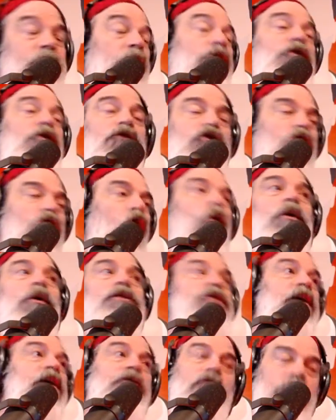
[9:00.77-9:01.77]
First of all,
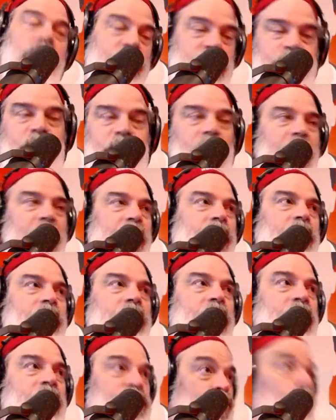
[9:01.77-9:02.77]
no one's ever
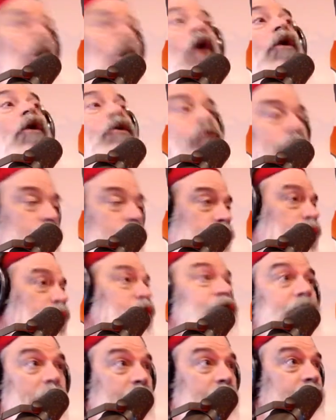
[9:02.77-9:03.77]
explained it as well
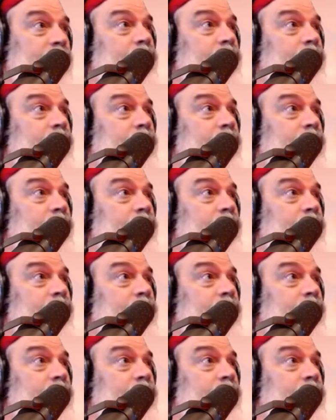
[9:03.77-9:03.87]
as you just